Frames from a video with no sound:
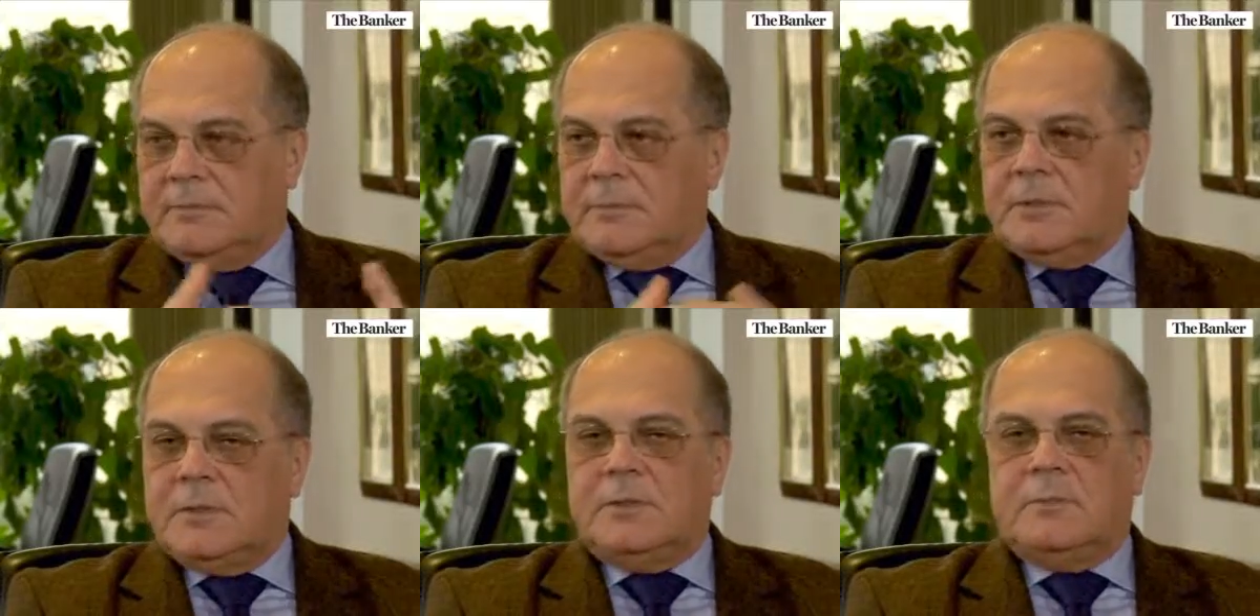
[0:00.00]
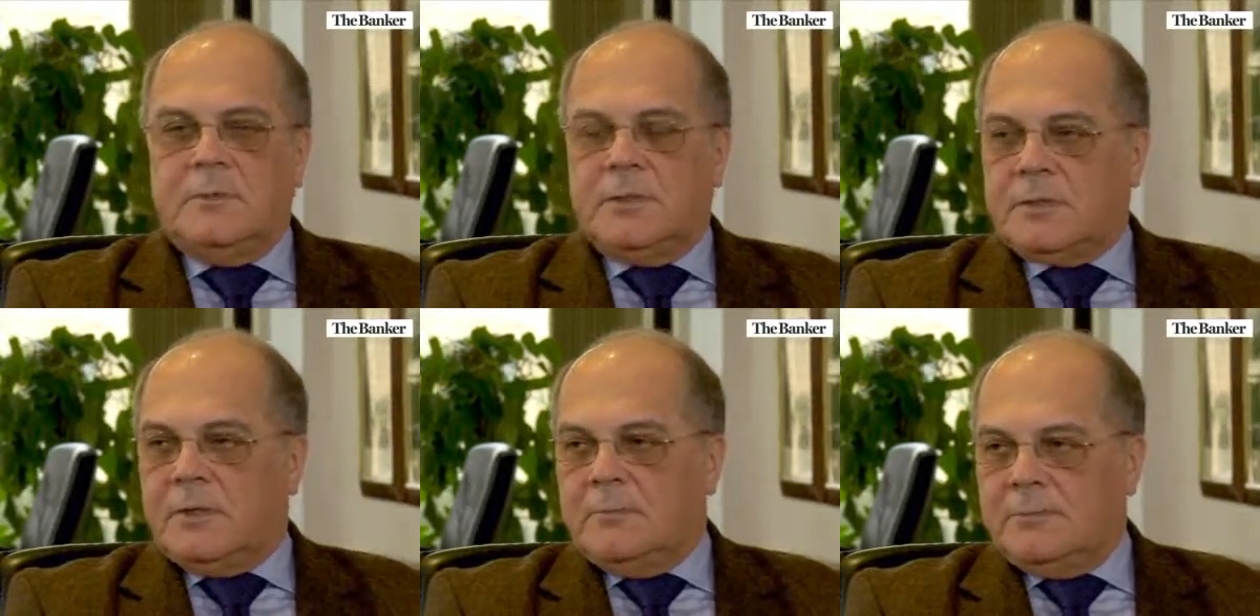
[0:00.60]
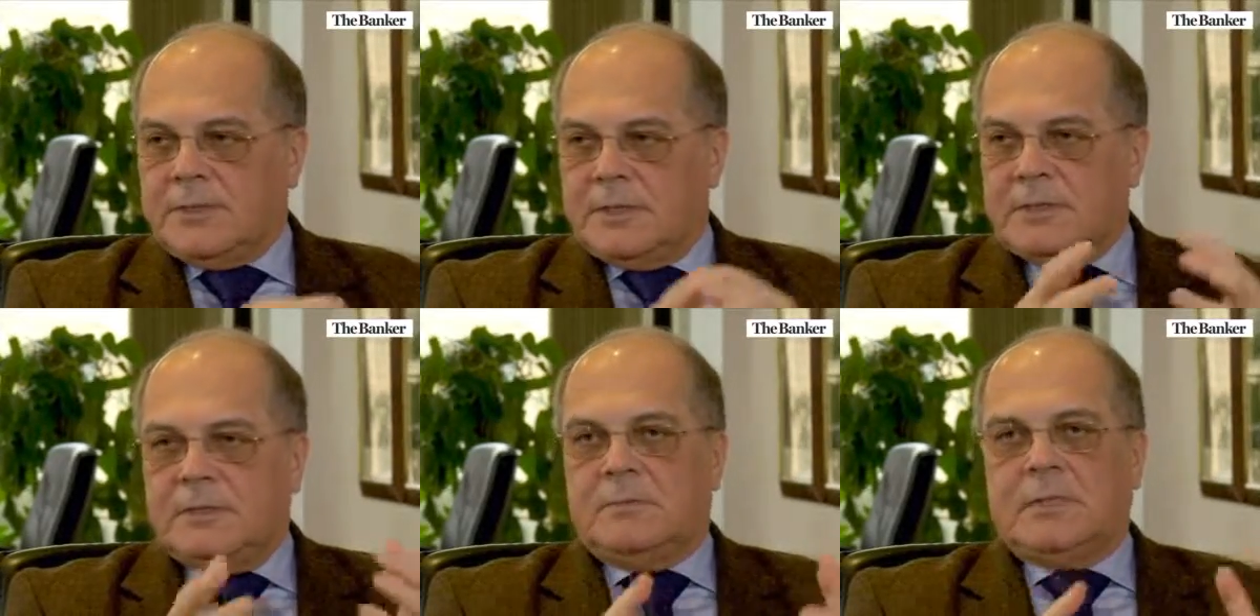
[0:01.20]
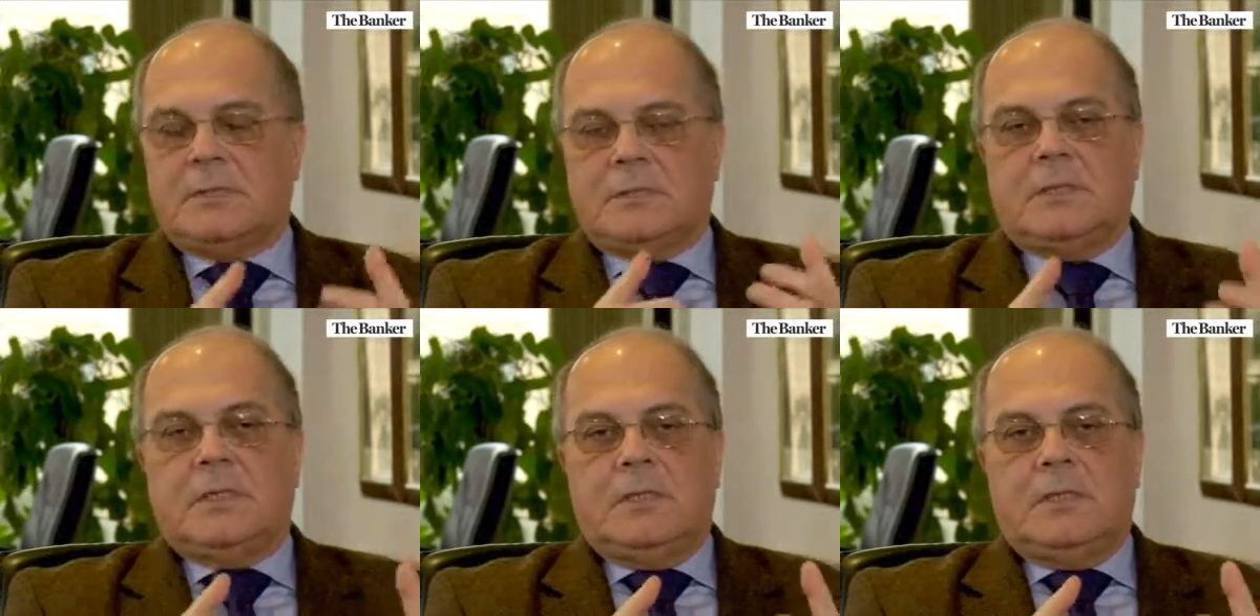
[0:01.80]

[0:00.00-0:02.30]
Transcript: more competent, because